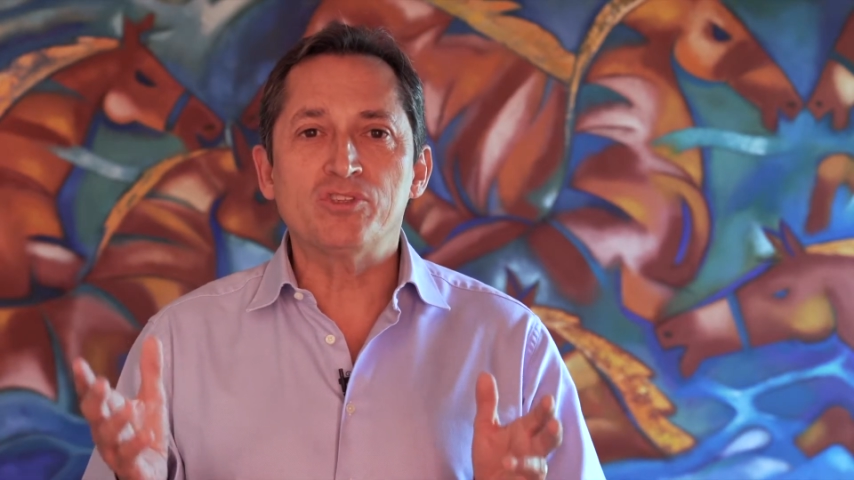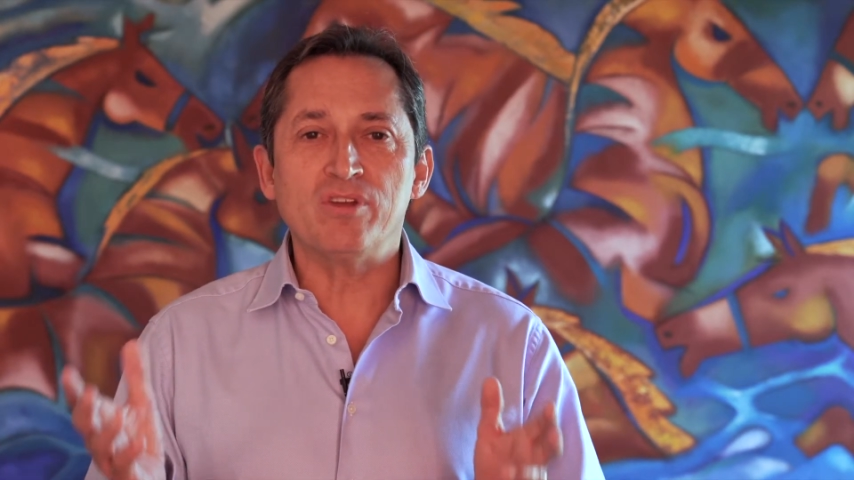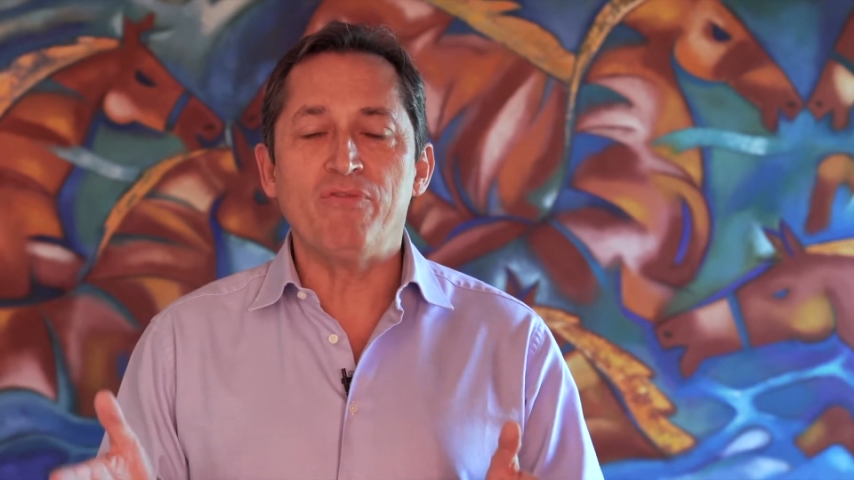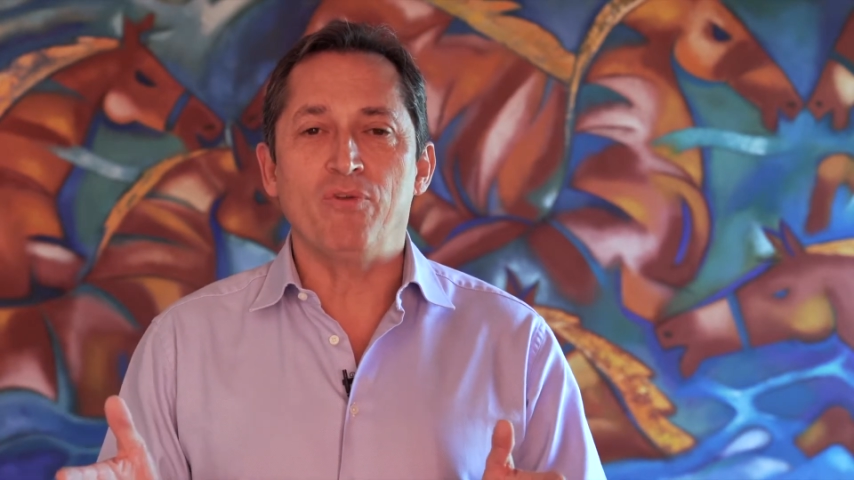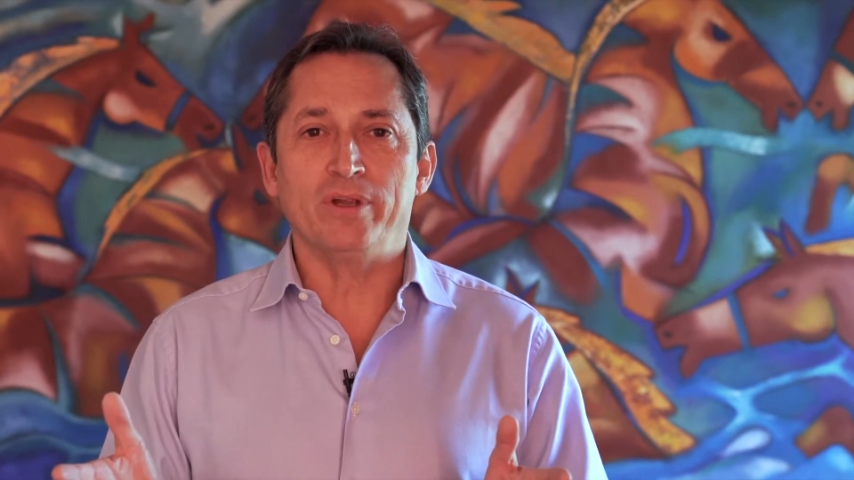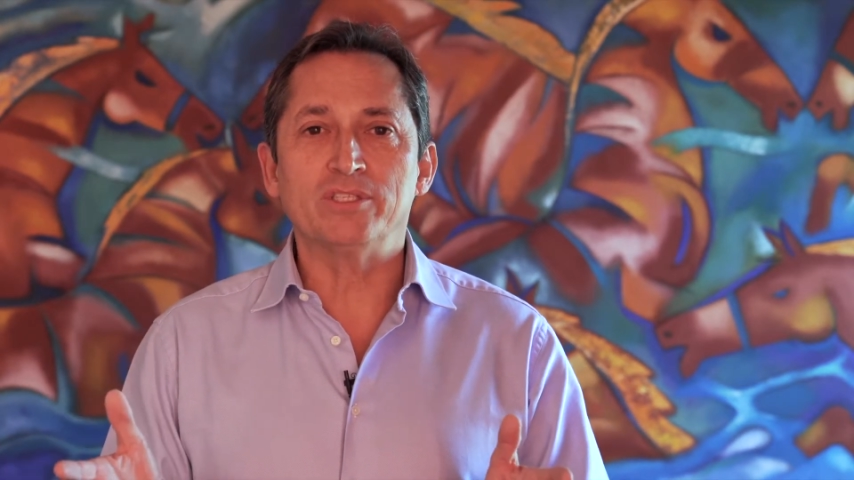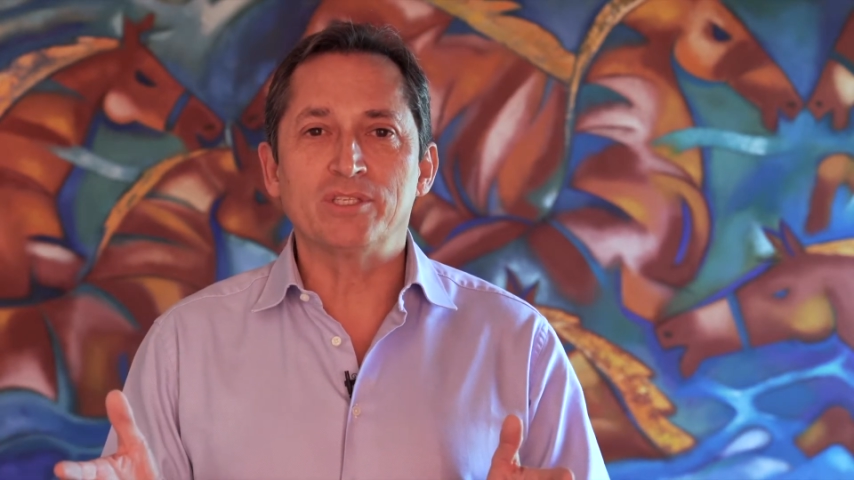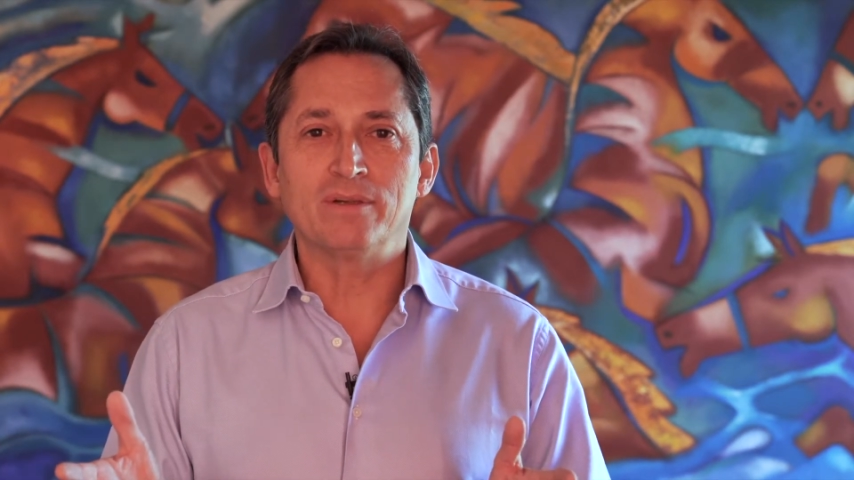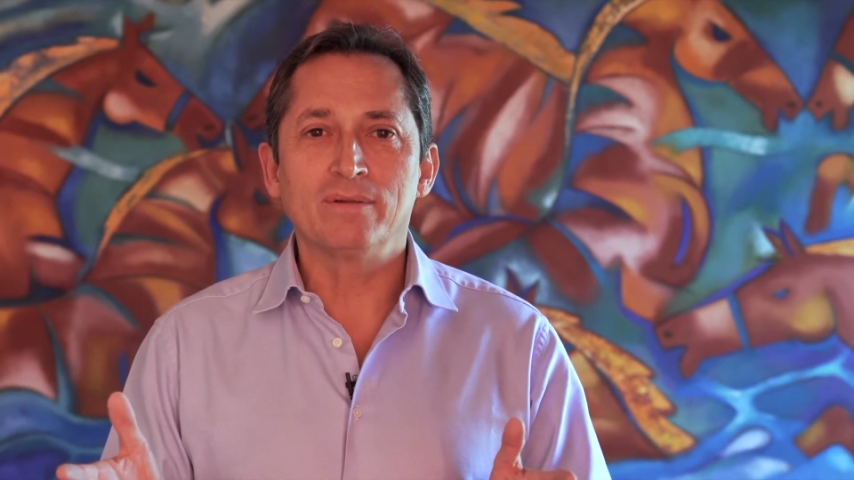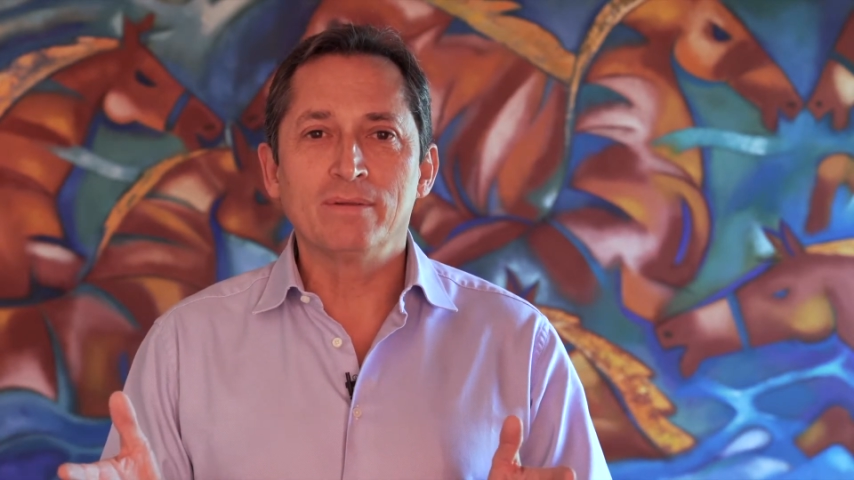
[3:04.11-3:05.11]

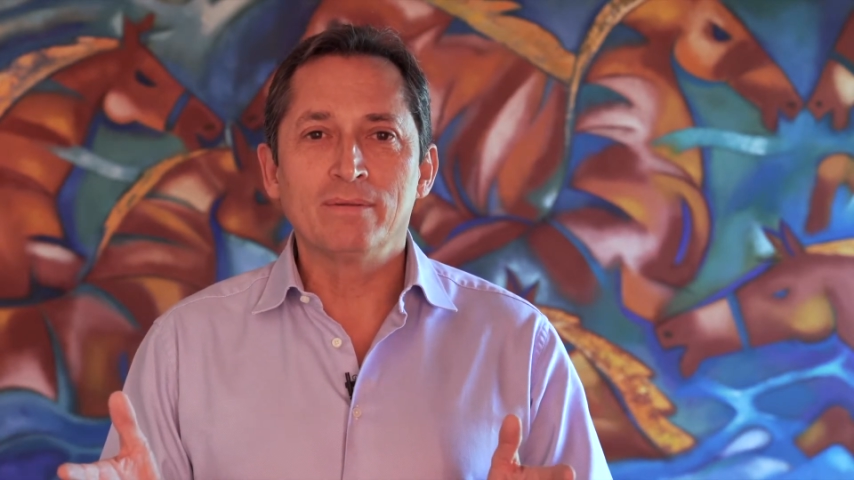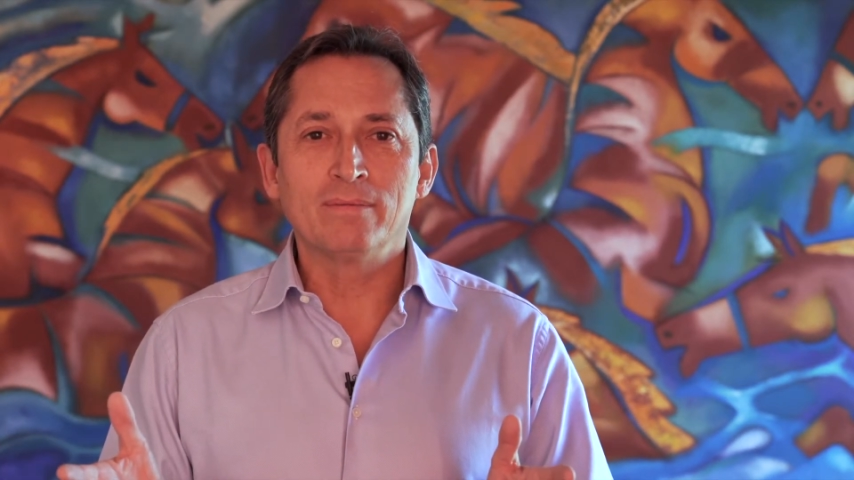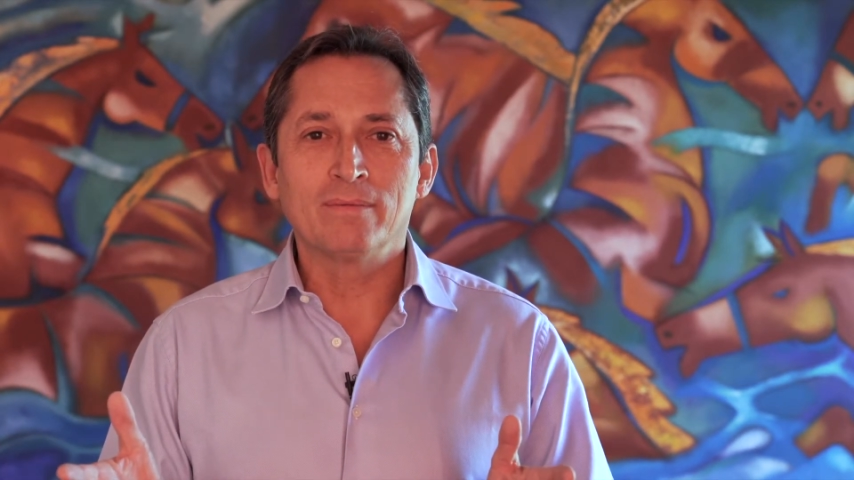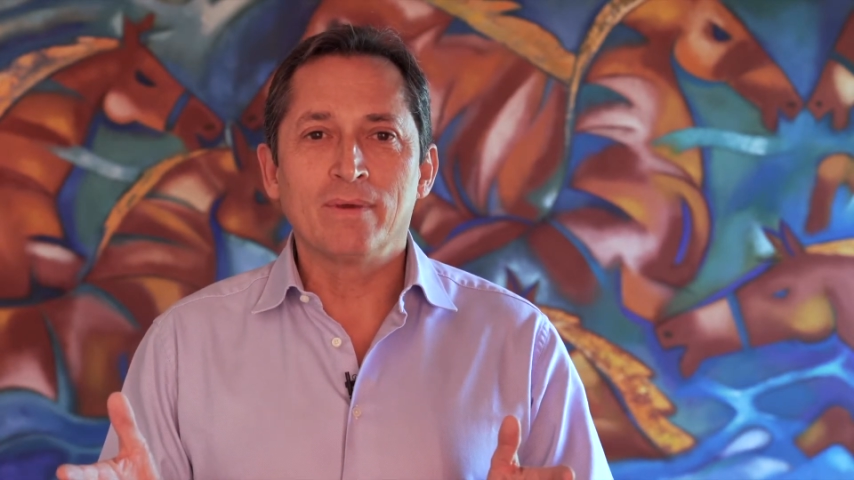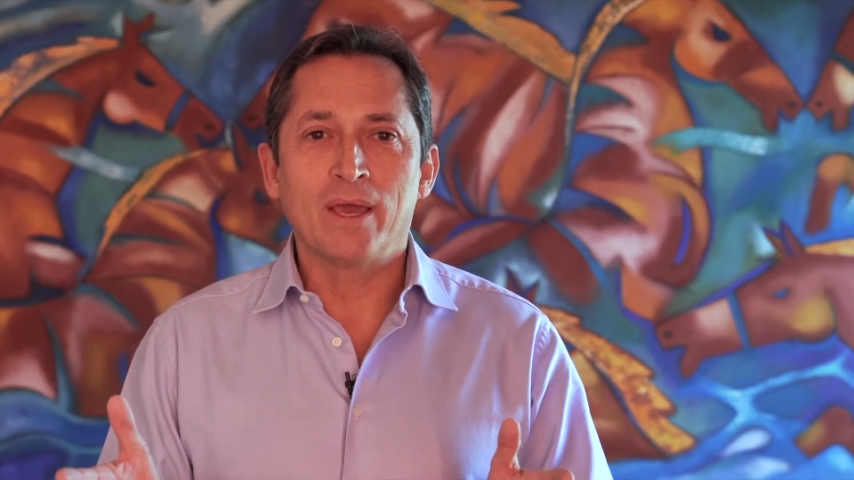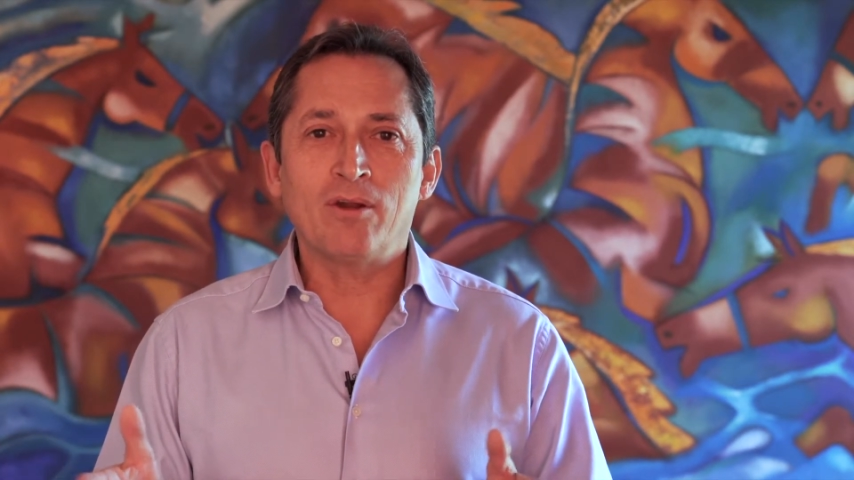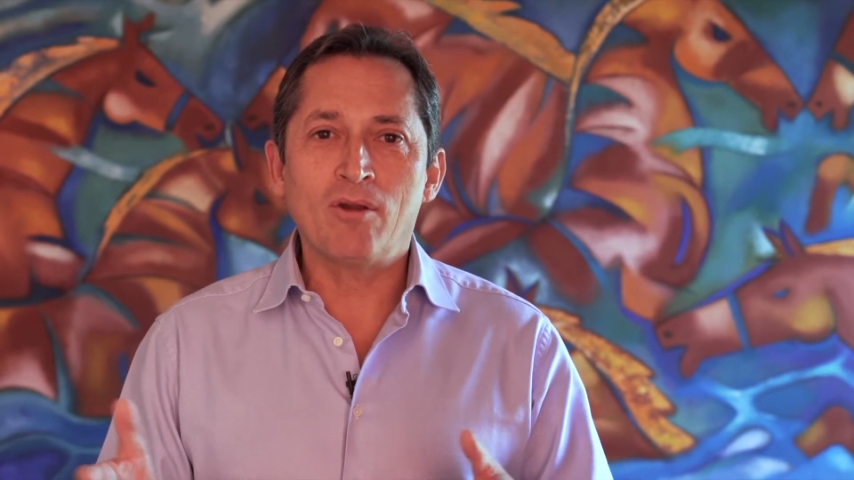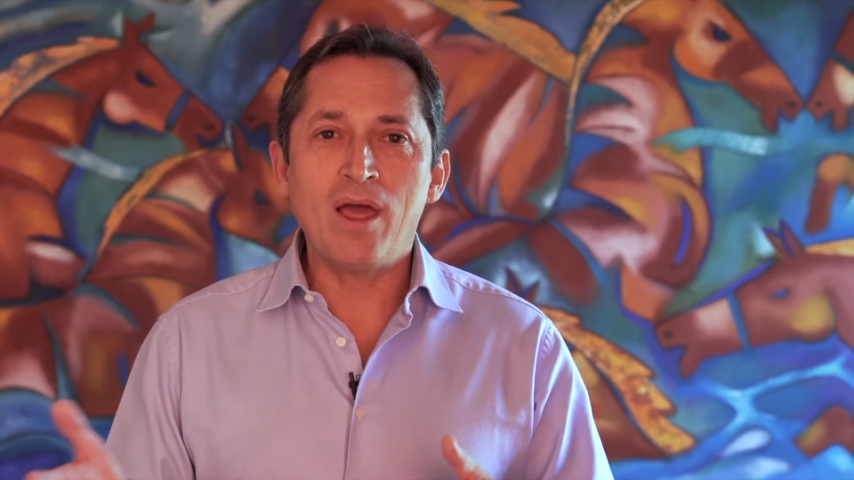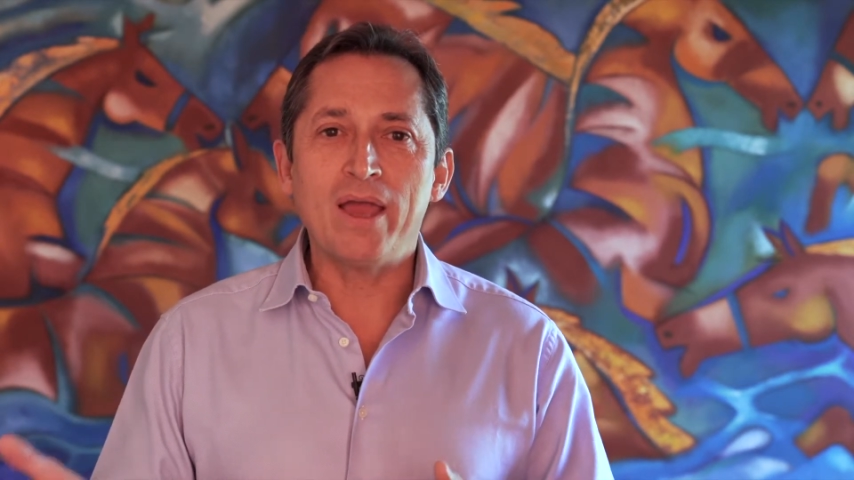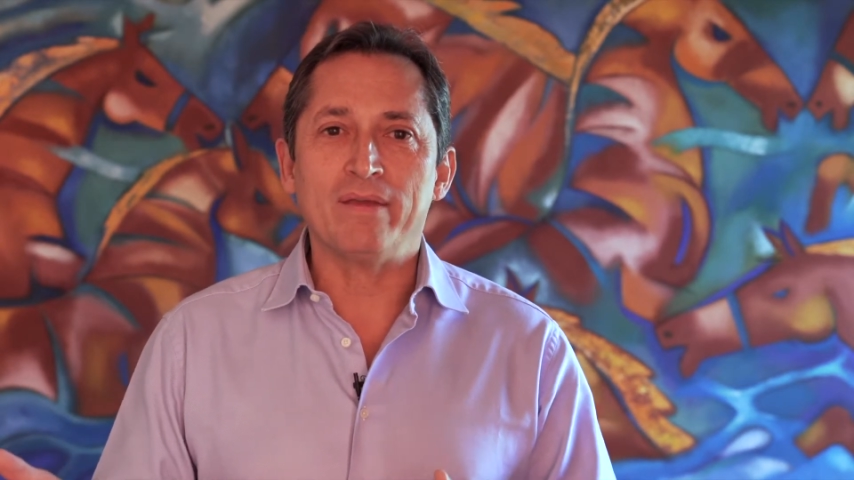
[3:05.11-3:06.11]
difference in our
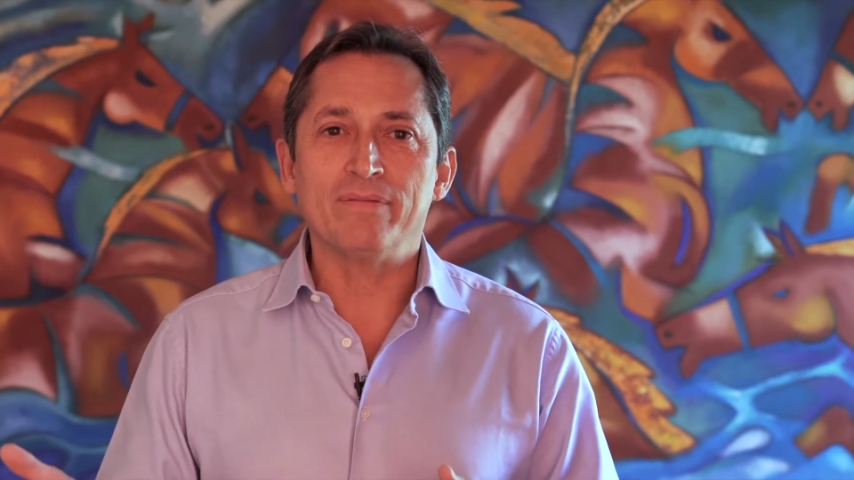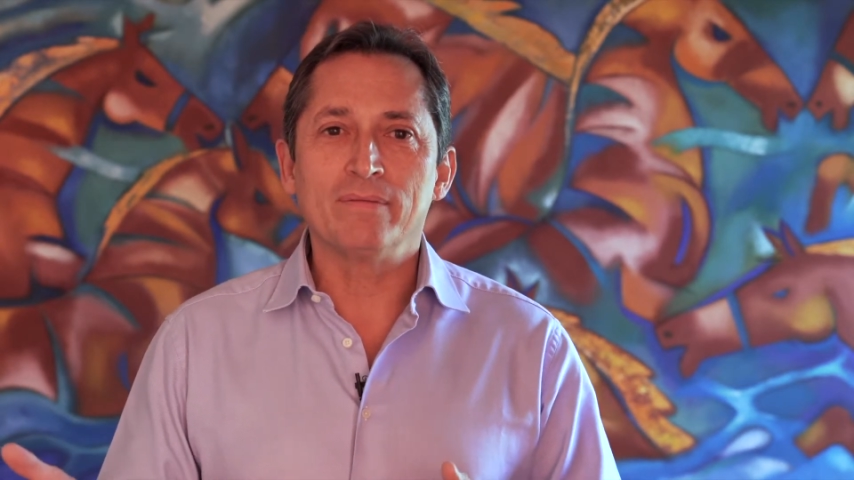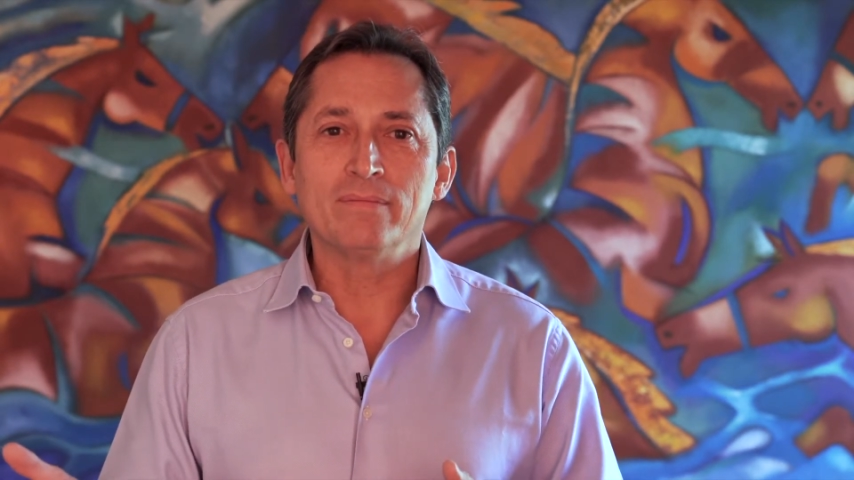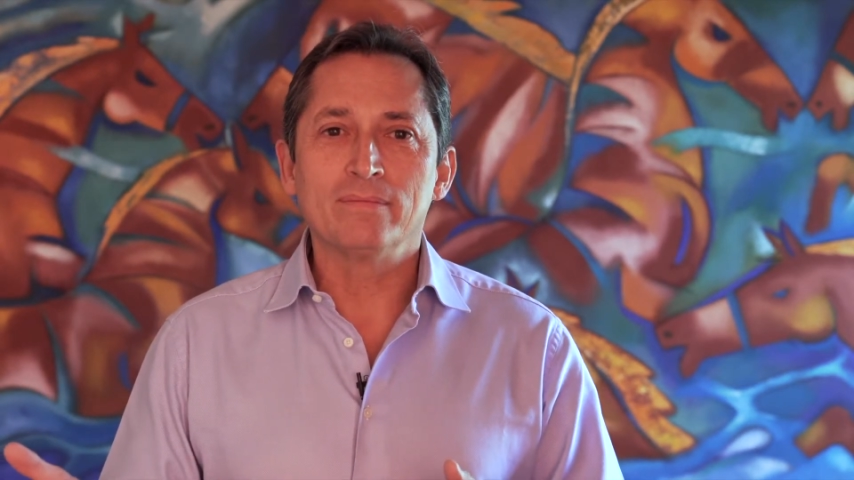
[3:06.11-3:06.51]
life.